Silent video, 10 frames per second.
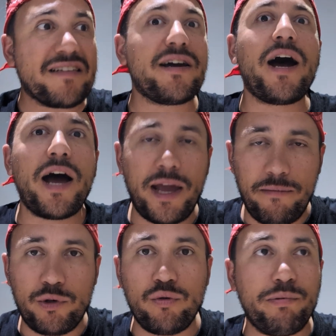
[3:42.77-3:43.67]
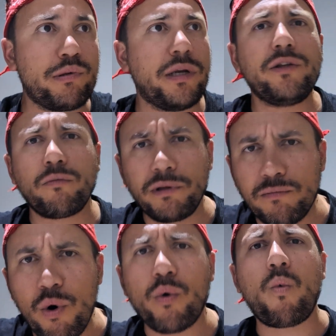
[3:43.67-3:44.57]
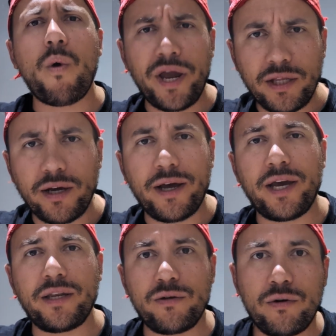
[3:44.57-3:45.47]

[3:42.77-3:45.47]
time to put a little bit more weight ahead.